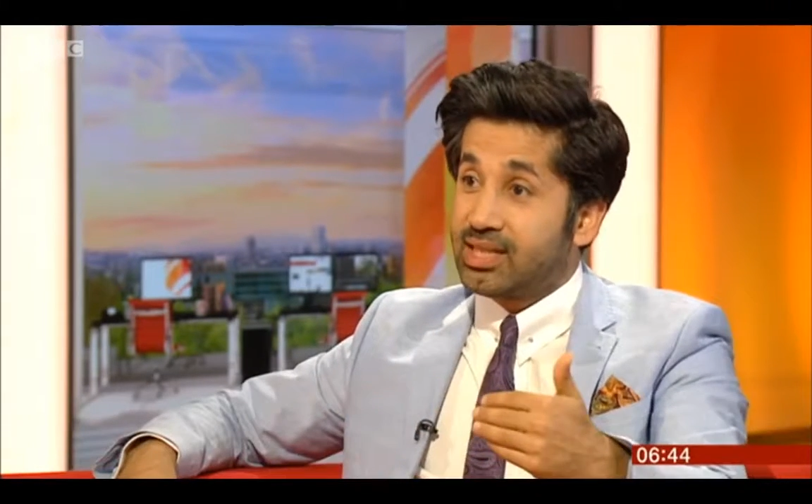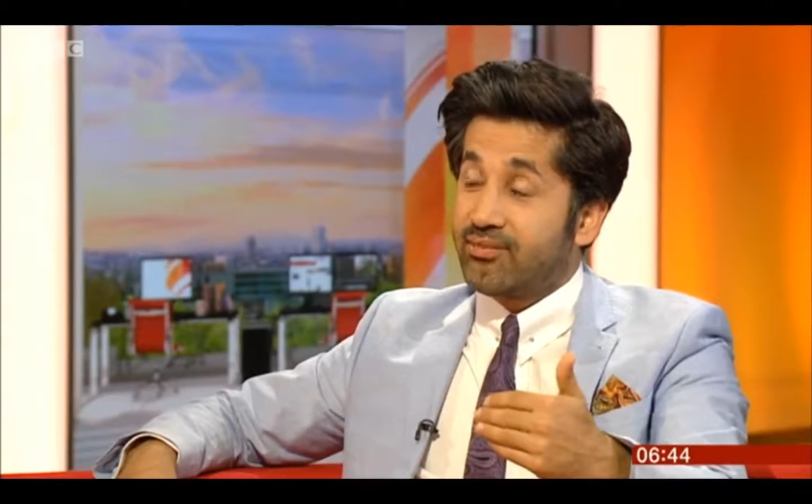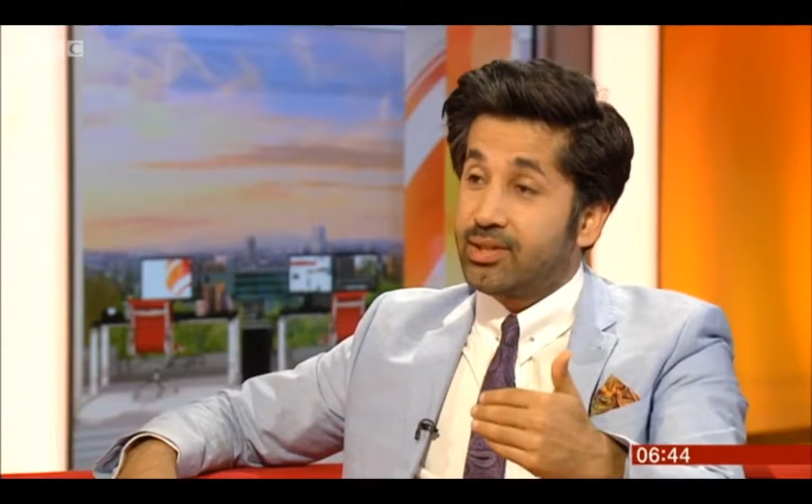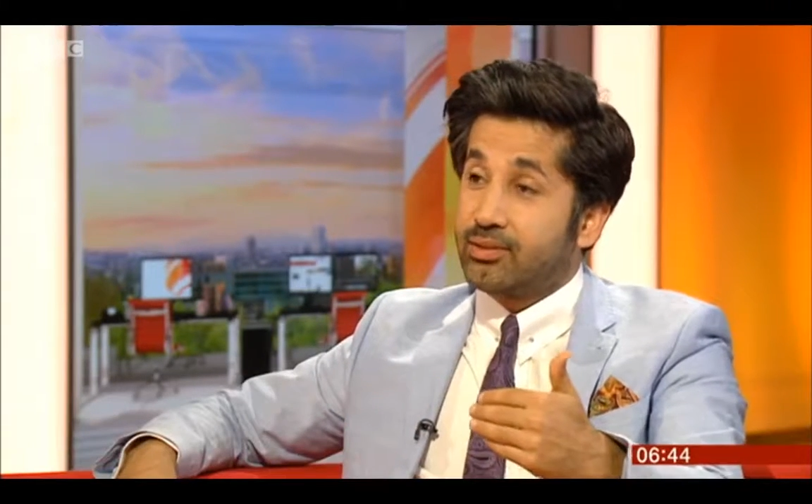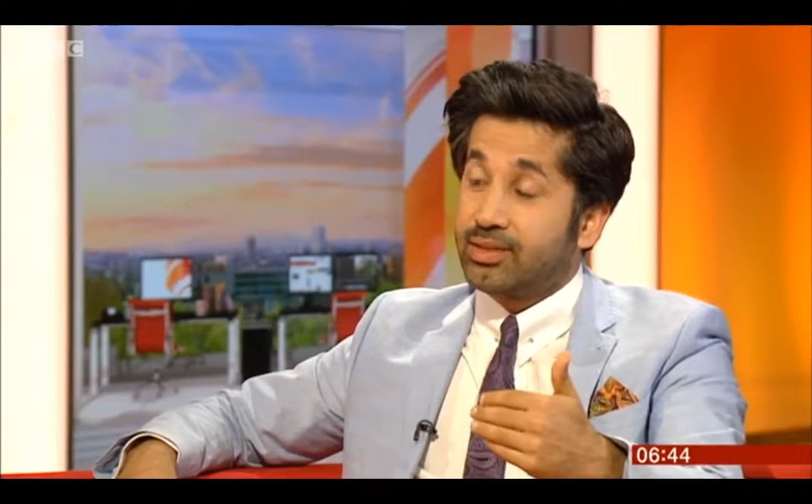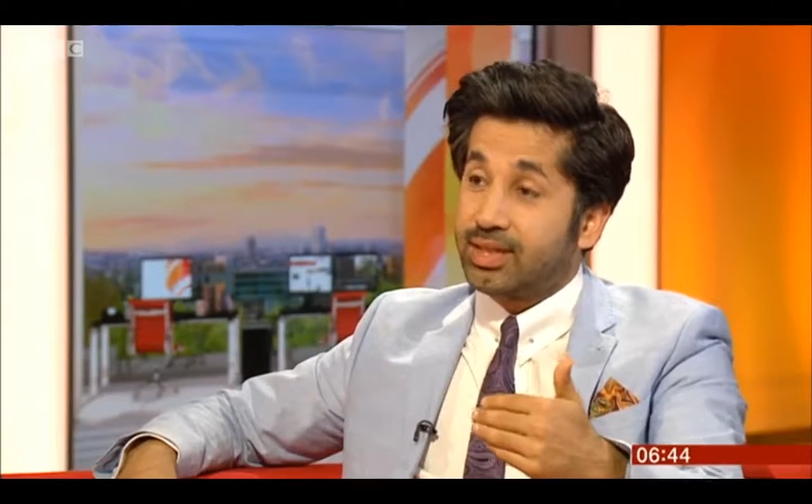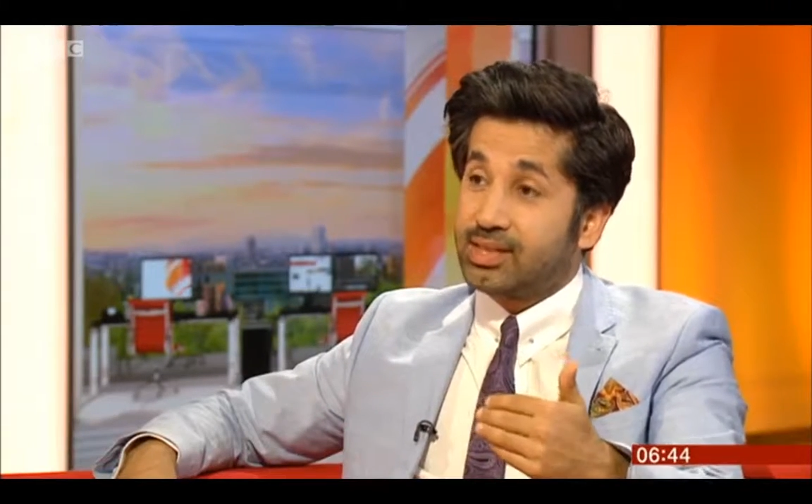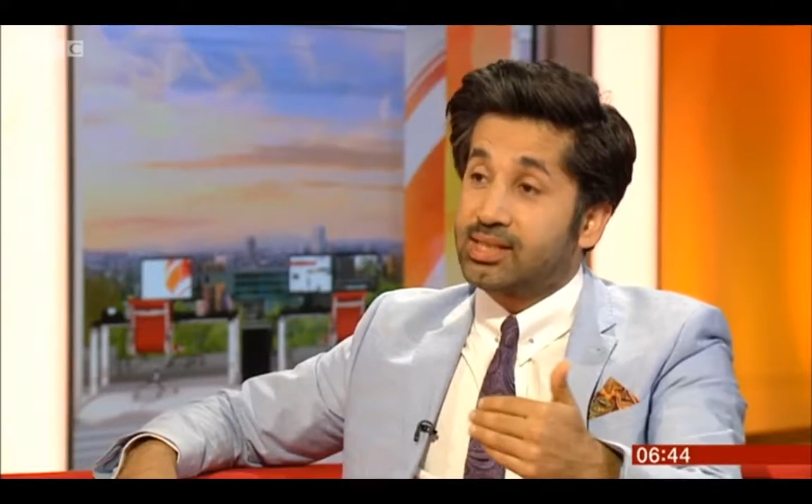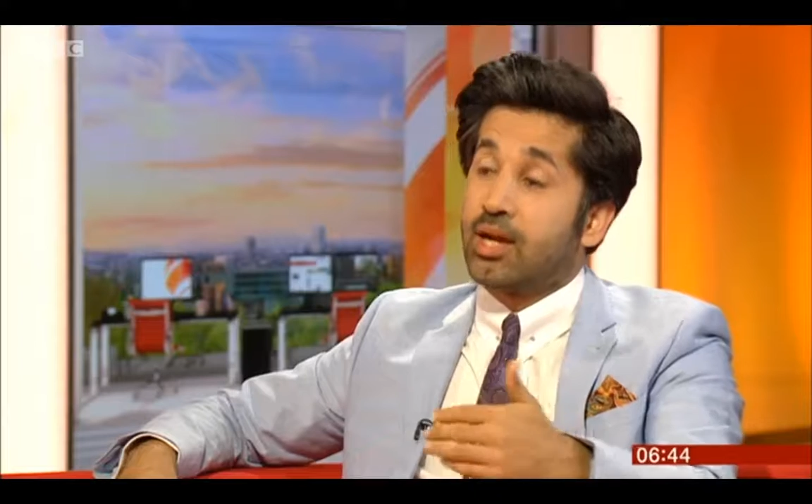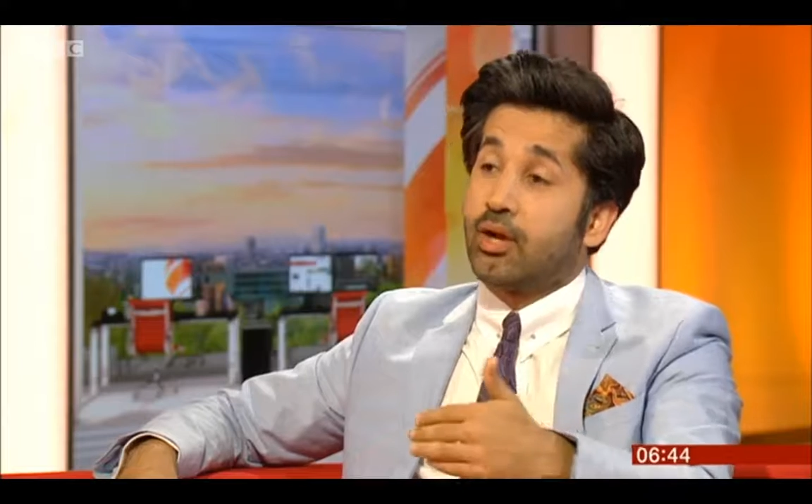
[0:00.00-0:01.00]

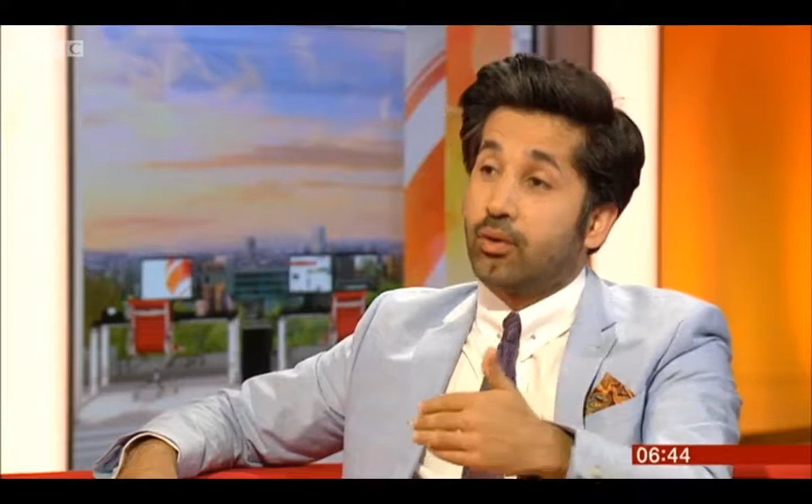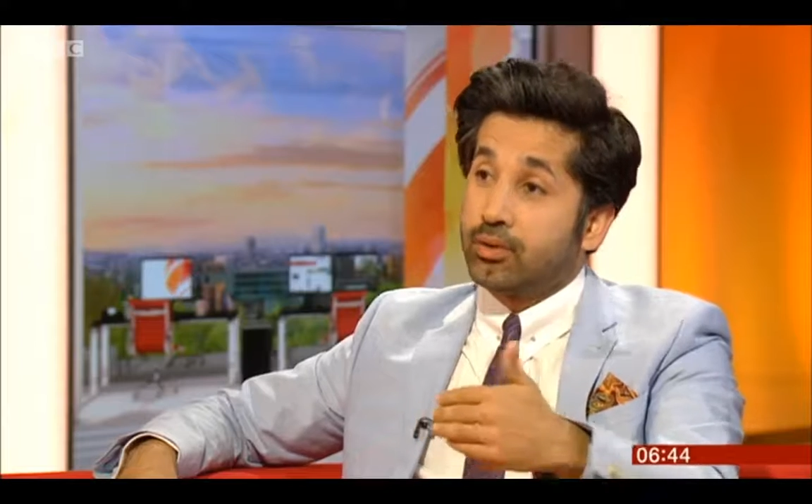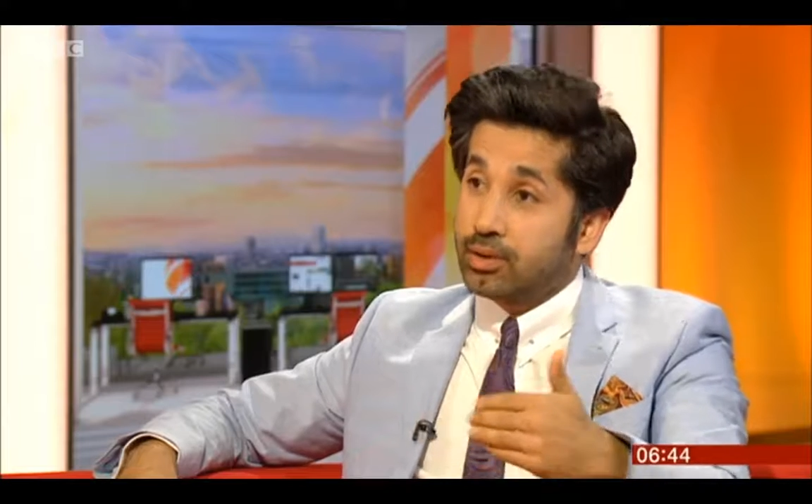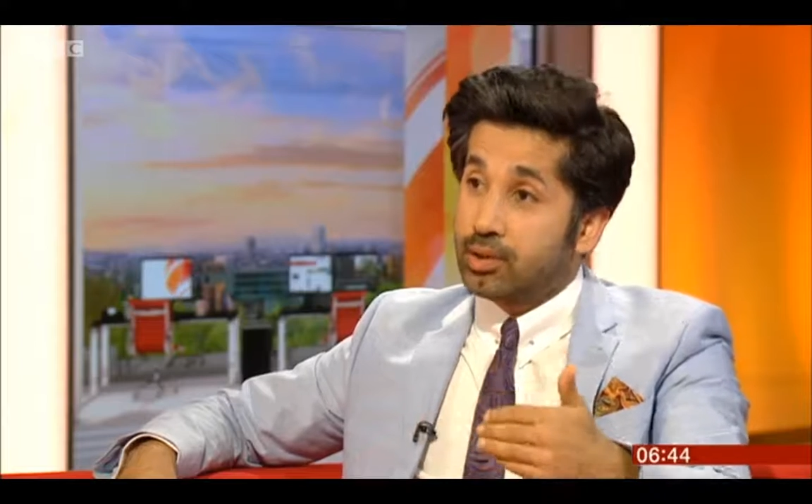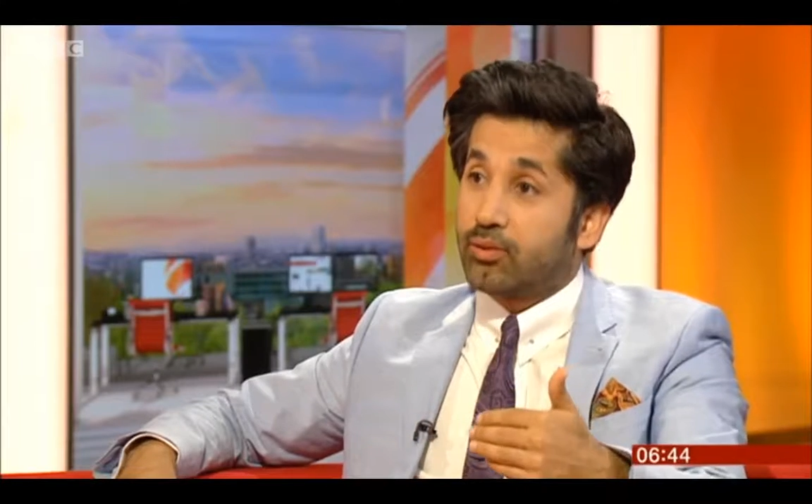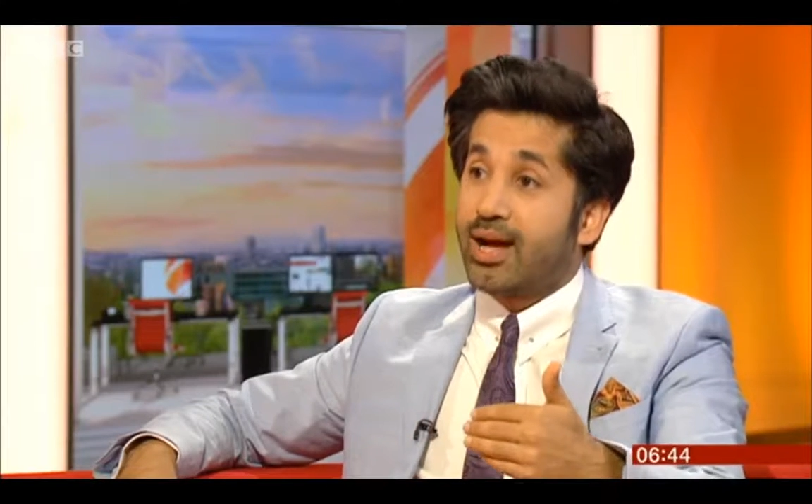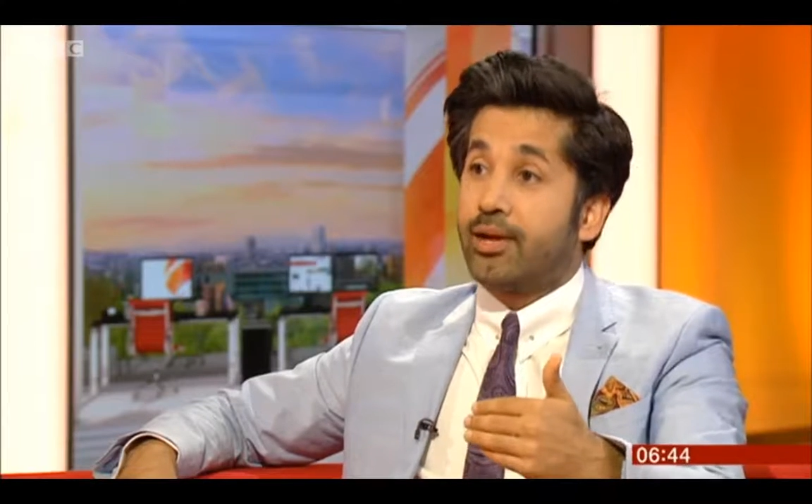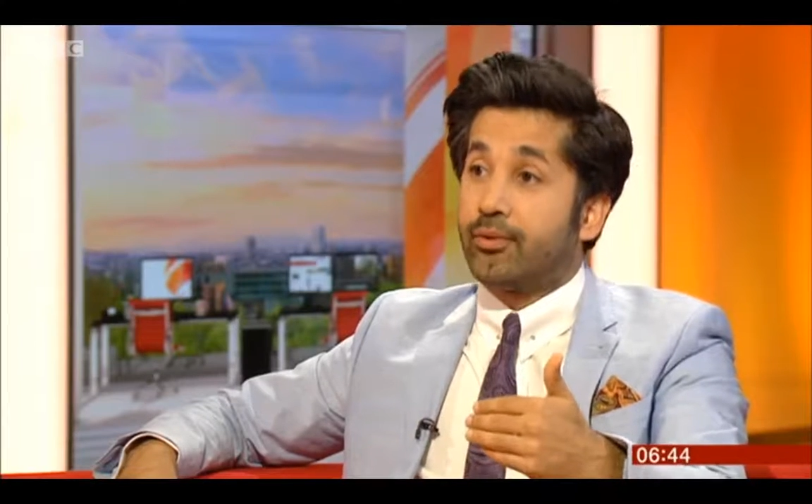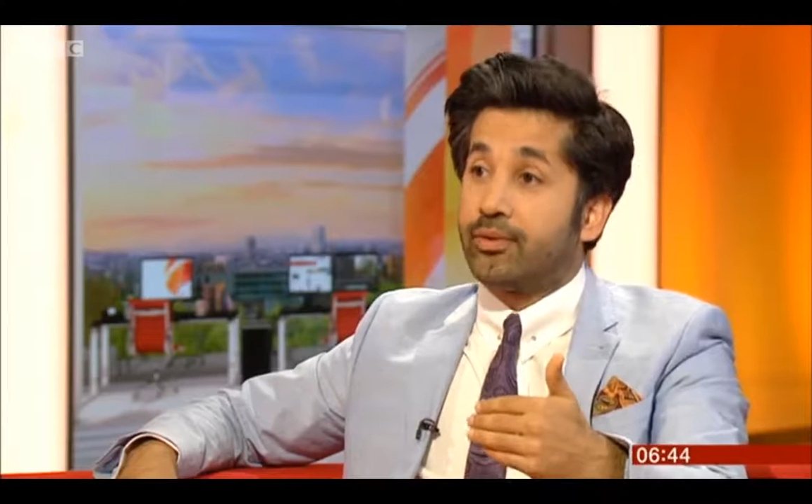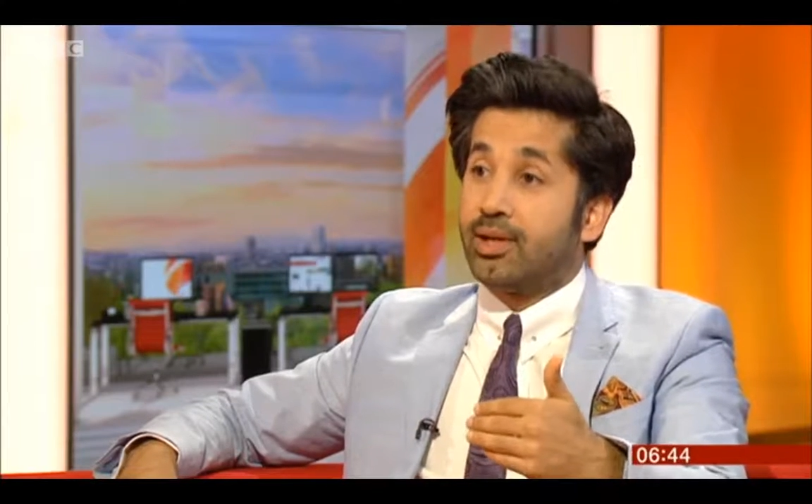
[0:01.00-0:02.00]
difficulties on the
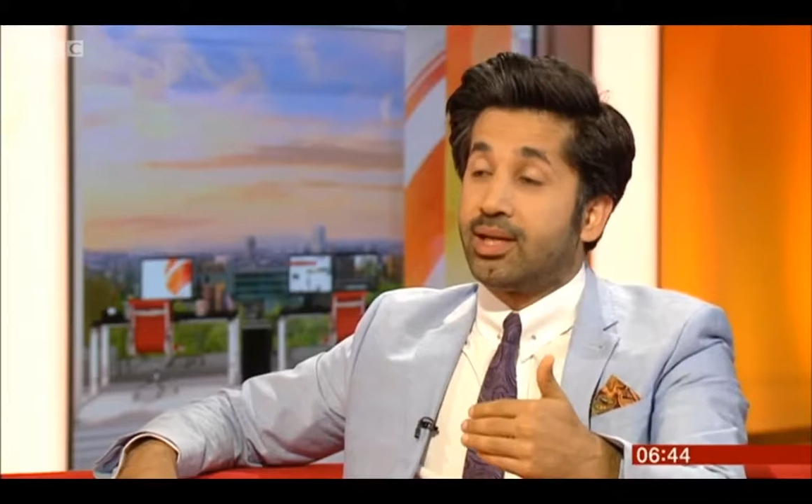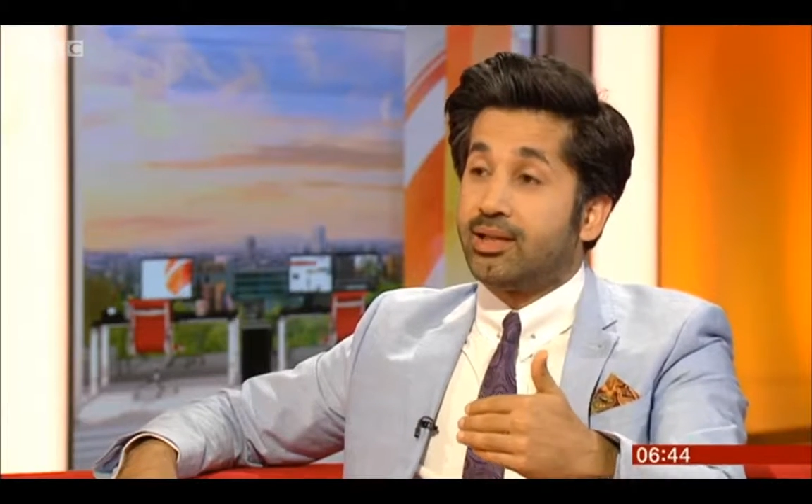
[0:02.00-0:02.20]
ground,